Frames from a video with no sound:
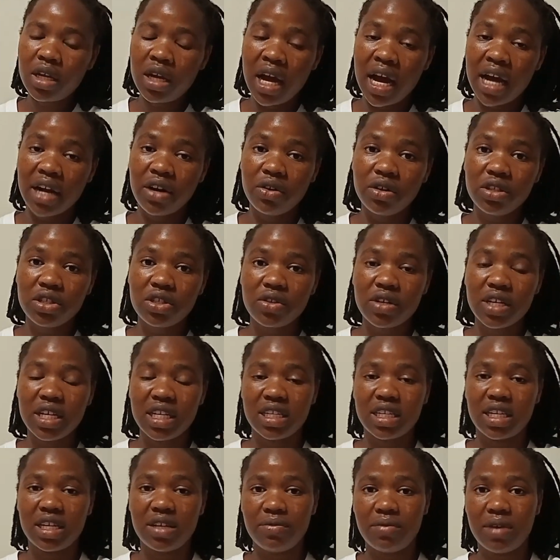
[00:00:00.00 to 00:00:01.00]
And also
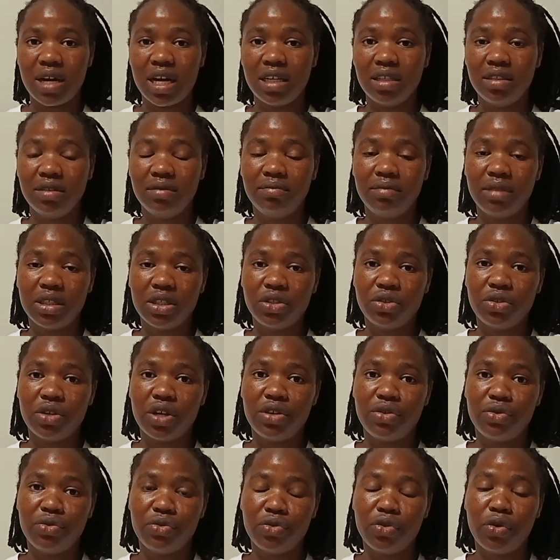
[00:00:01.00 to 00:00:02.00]
in day one, make sure
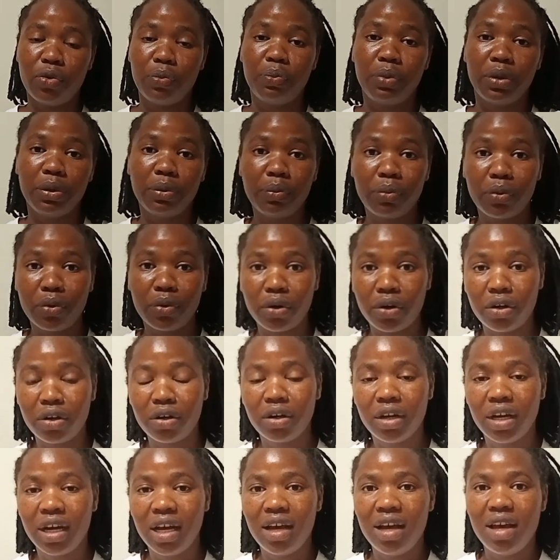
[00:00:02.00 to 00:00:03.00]
you know people
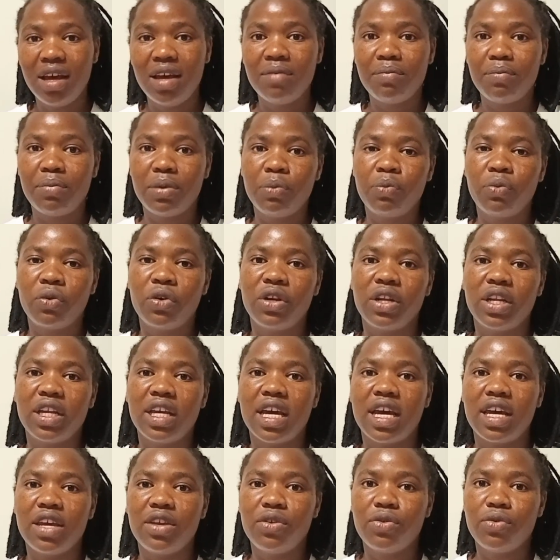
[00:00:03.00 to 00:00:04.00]

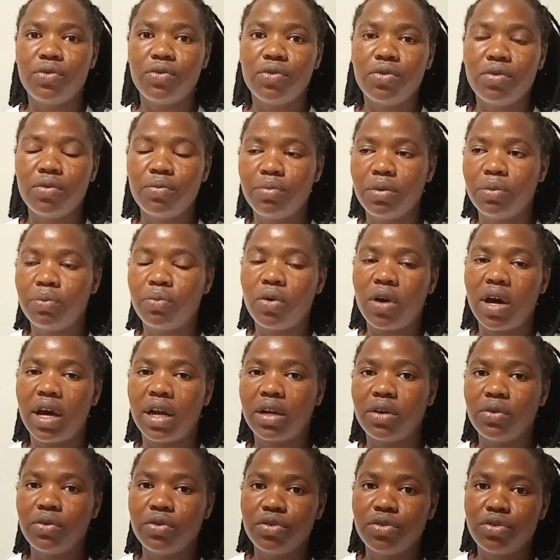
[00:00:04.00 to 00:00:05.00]
near you, people
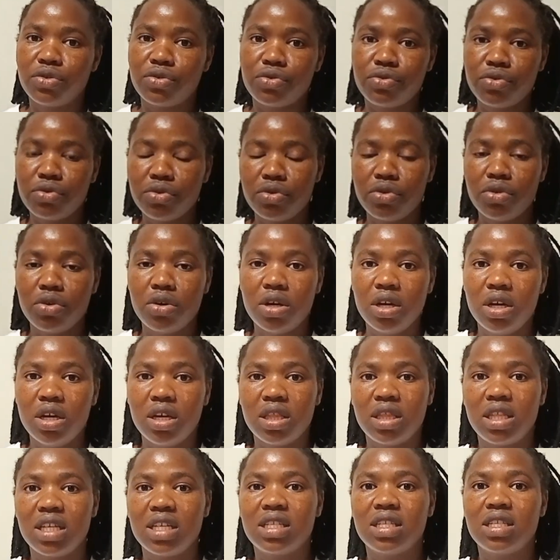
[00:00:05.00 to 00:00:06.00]
around you.
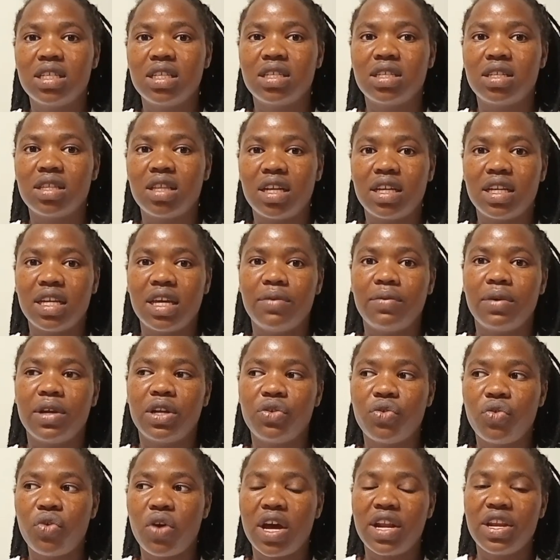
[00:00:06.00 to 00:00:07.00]
This is the day
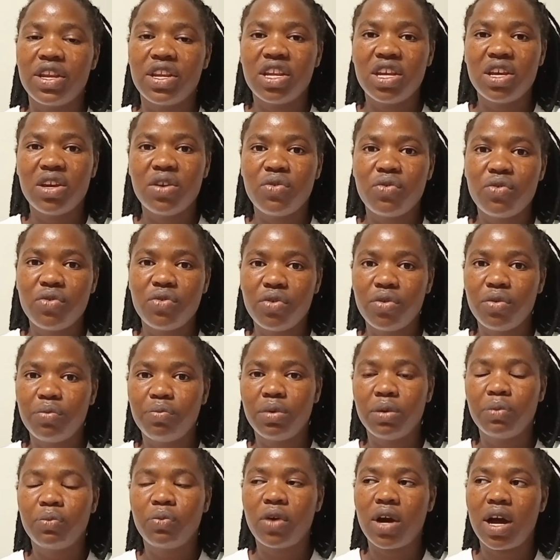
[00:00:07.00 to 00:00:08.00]
when you are new.
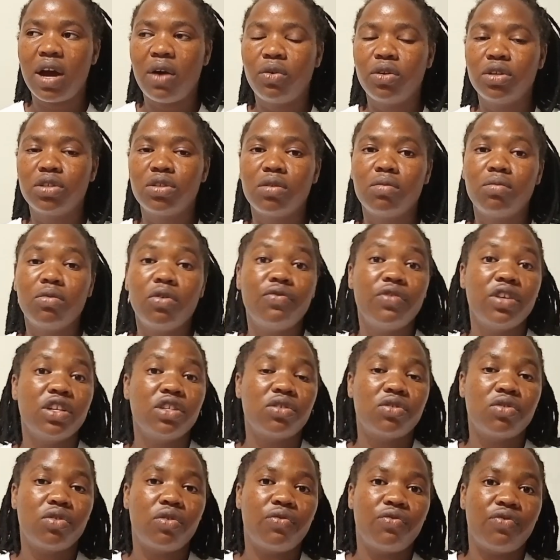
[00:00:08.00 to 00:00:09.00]
People are also moving
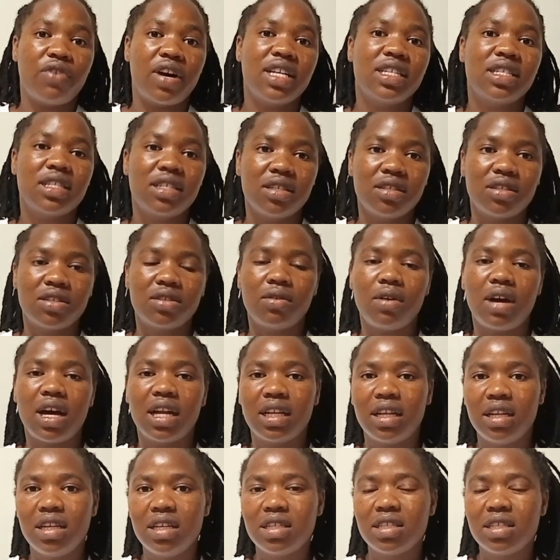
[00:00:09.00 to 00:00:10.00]
so fast. So
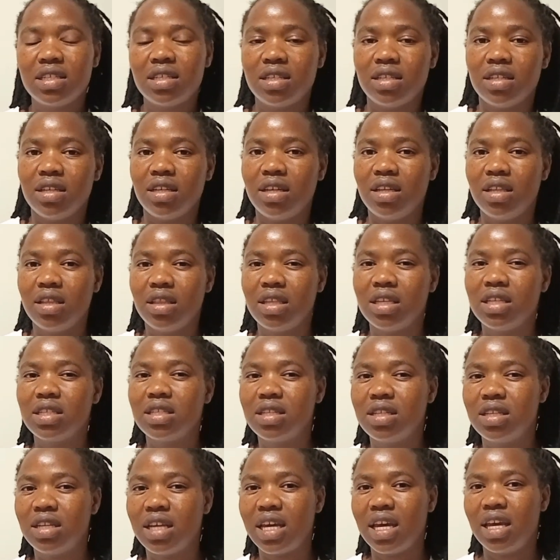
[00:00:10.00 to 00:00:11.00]
at least in this
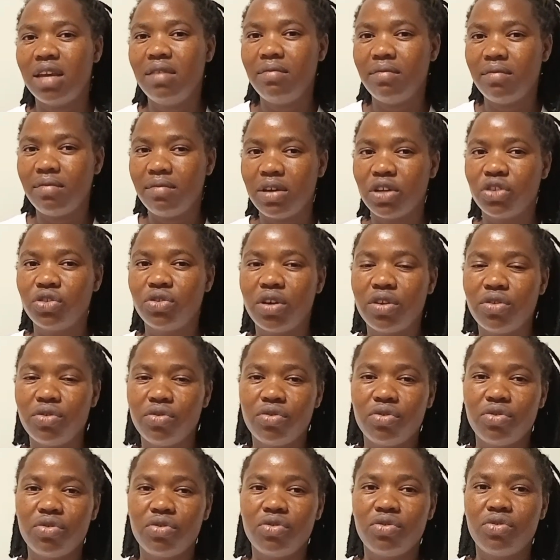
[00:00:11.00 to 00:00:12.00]
day, make sure
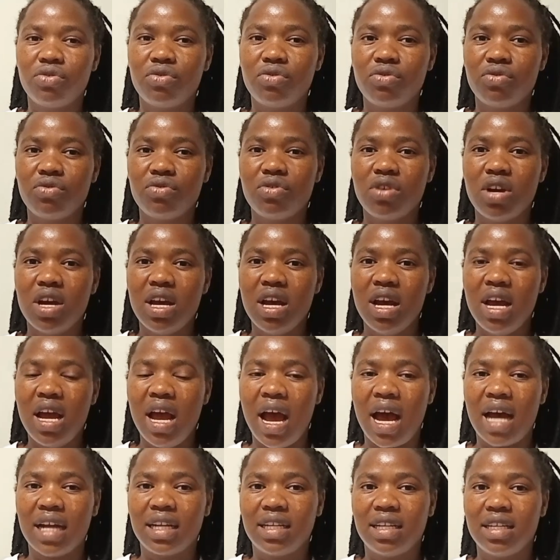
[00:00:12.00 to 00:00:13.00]
you know
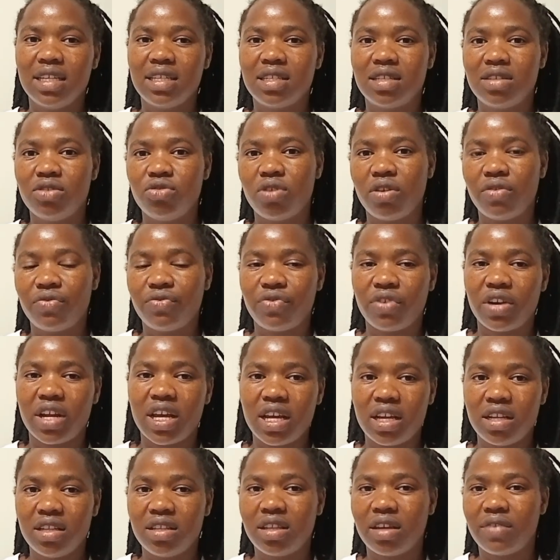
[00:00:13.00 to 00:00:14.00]
at least
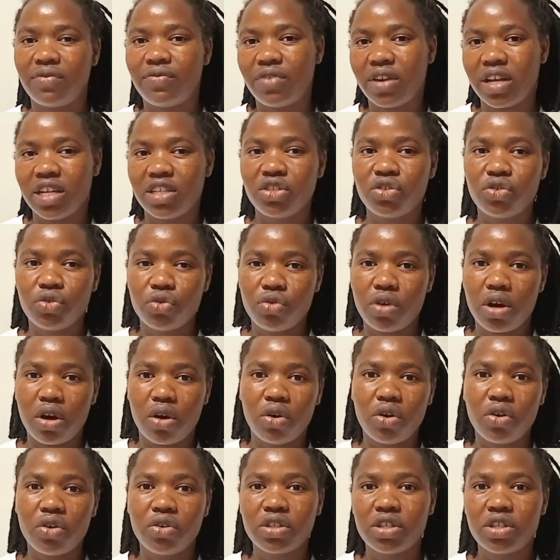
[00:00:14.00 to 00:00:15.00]
the friends to your
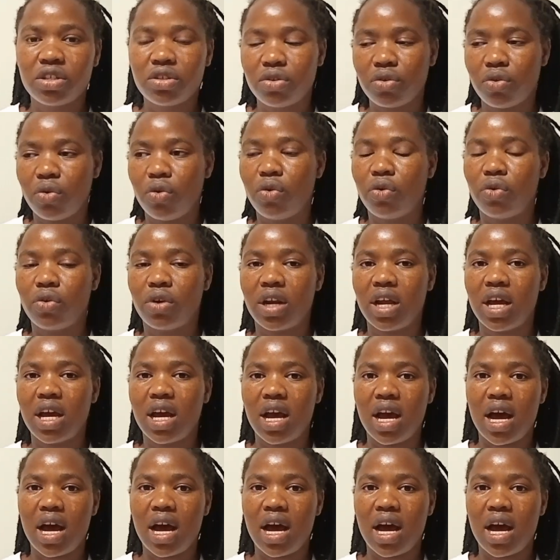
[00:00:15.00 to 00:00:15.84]
host, or